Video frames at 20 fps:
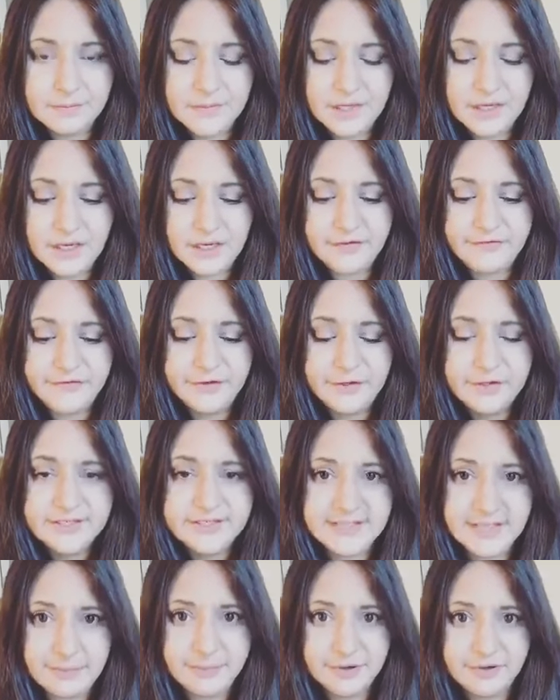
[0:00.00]
If you
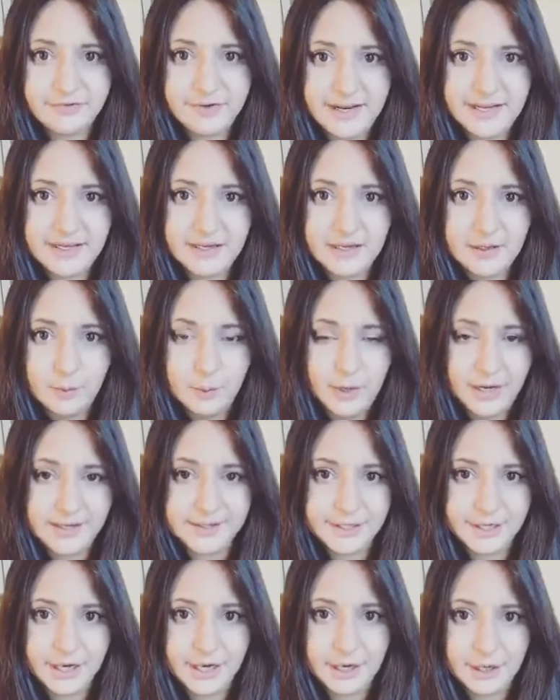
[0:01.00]
separate
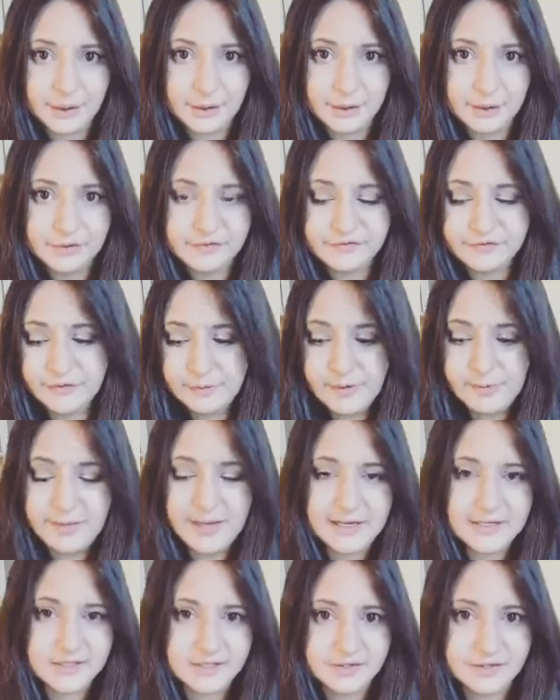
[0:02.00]
one coal from
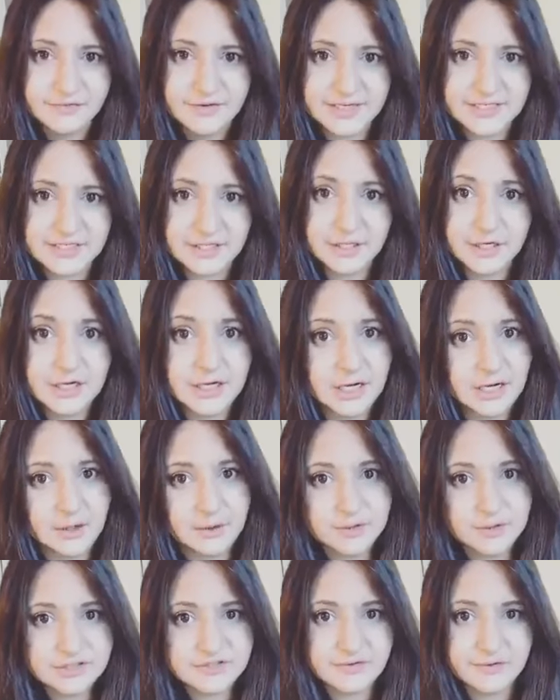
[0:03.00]
amongst the rest of the
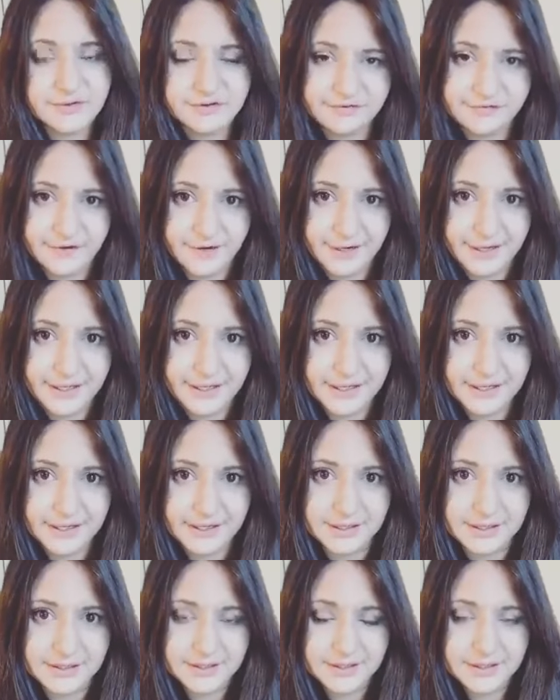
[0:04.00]
coals from the
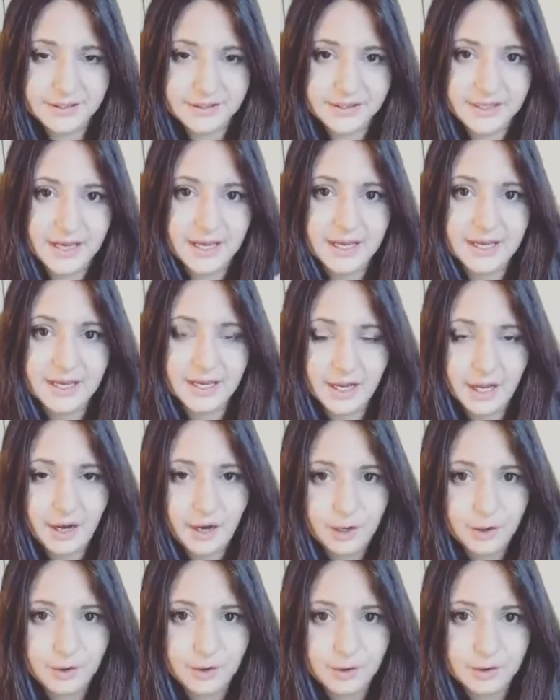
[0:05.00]
fire, that
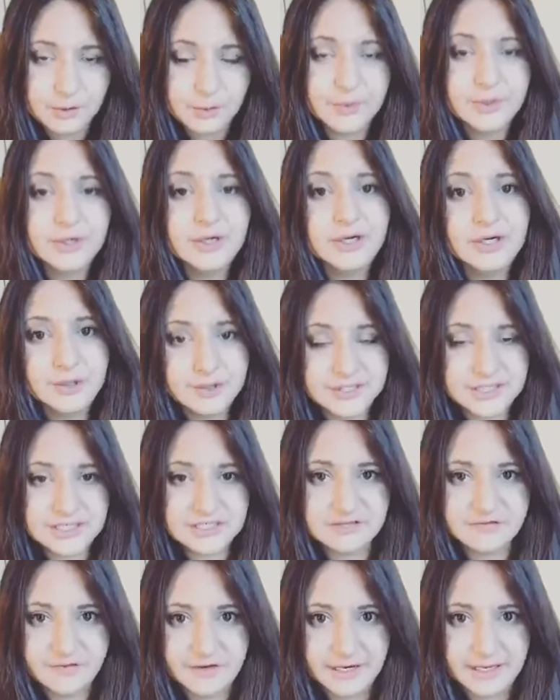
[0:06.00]
coal will lose
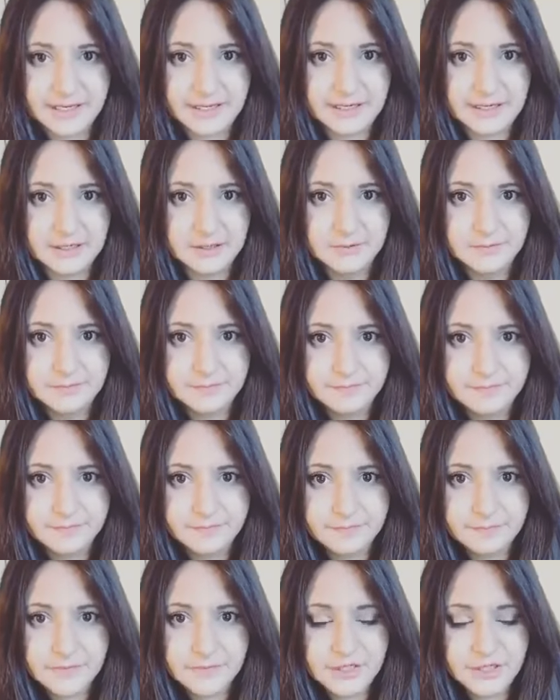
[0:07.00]
its fire.
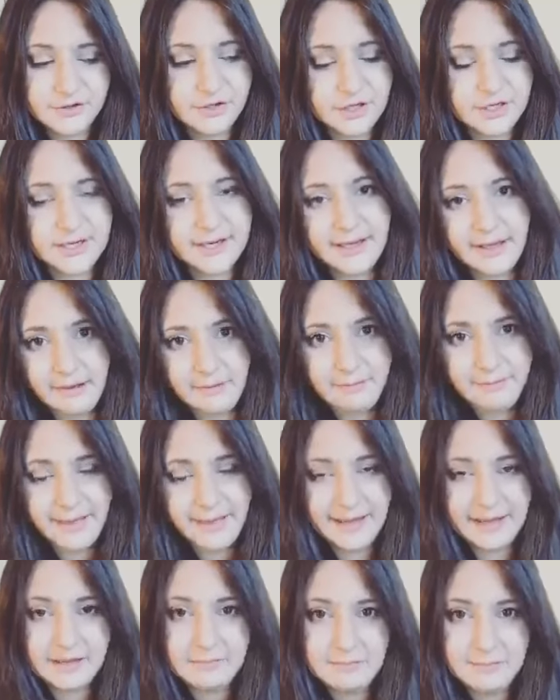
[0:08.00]
You've got to come
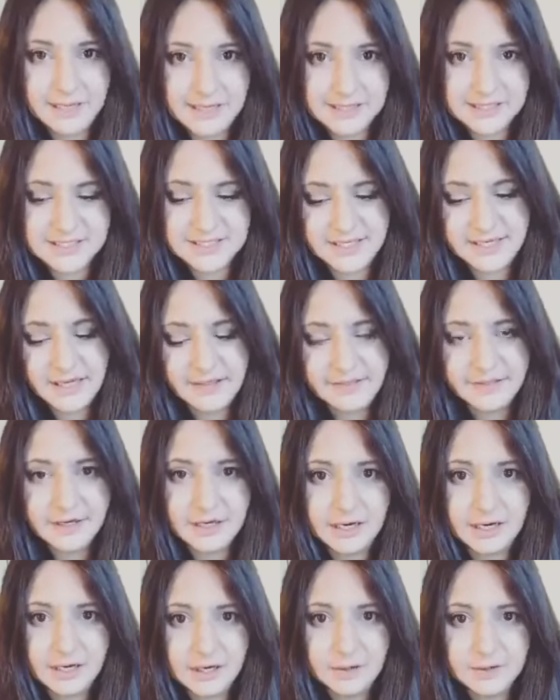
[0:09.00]
back amongst the other
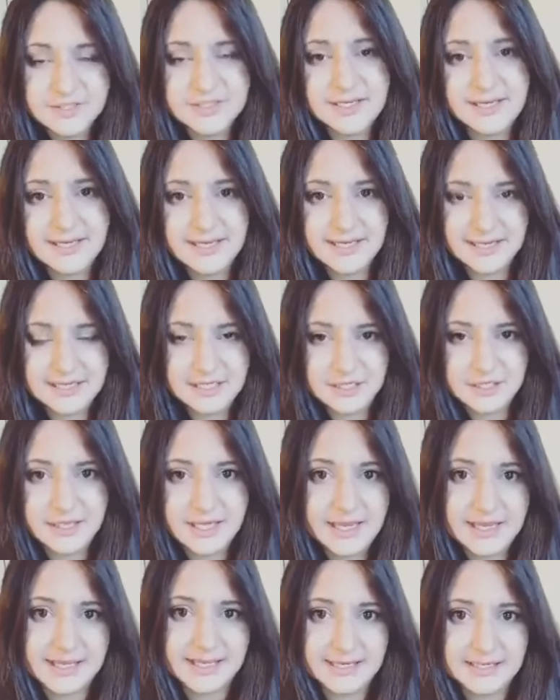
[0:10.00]
coals and kin-
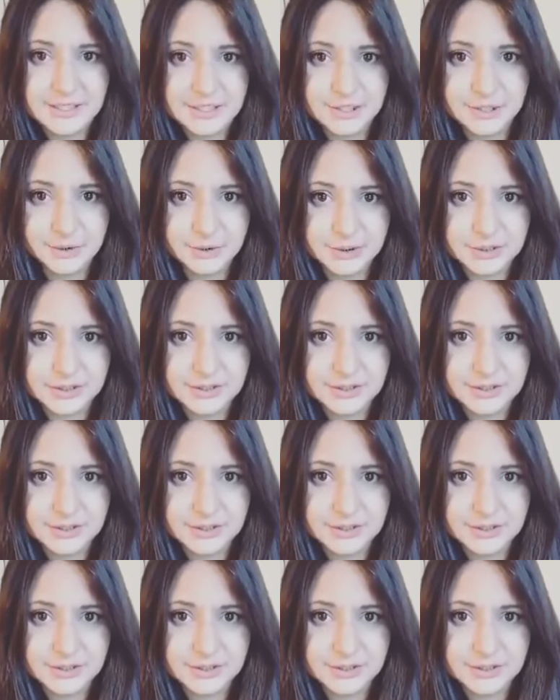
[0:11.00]
get kindled.